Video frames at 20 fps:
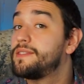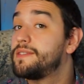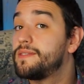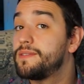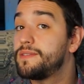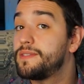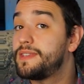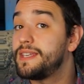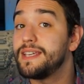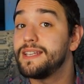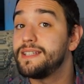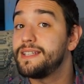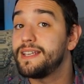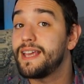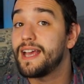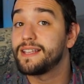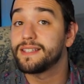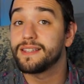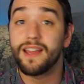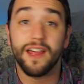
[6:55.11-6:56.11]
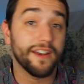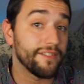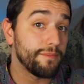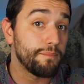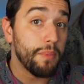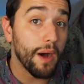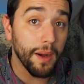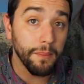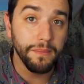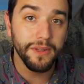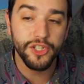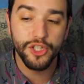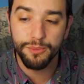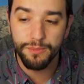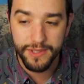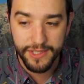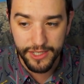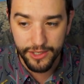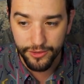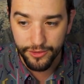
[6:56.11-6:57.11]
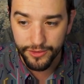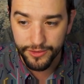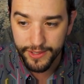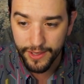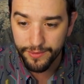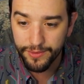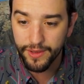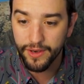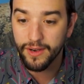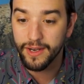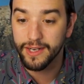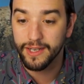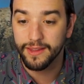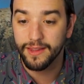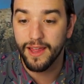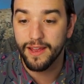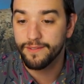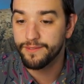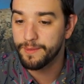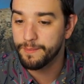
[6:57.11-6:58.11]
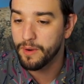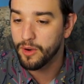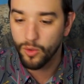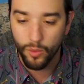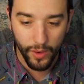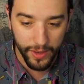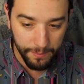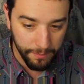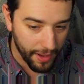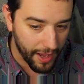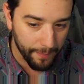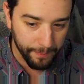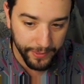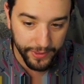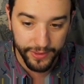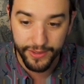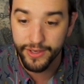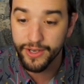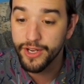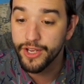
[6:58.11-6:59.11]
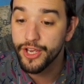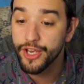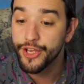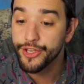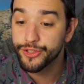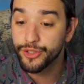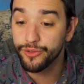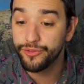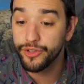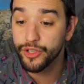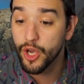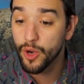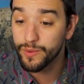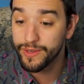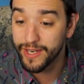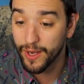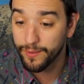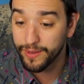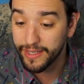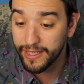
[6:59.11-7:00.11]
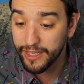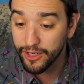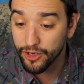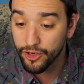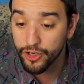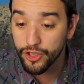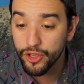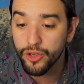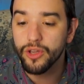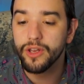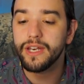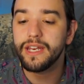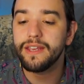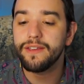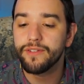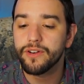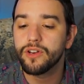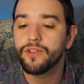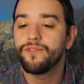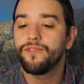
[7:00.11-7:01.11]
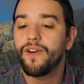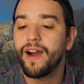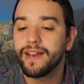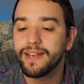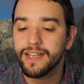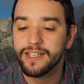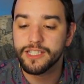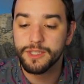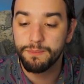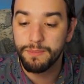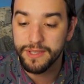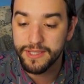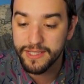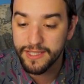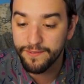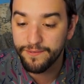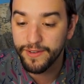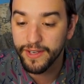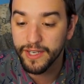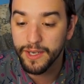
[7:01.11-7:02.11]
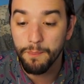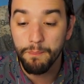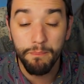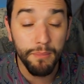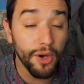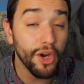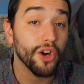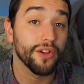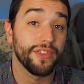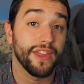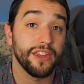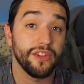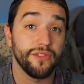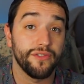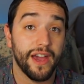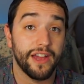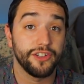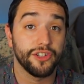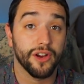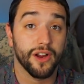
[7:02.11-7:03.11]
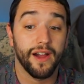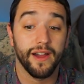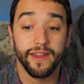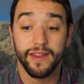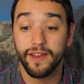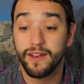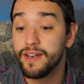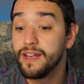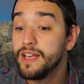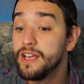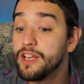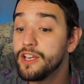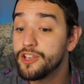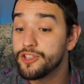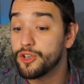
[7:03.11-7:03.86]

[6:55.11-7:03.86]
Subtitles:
D&D has a lot of published materials out there and a lot of them are quite popular. So if you go down here, you can even find a specific book that you've had your eye on. So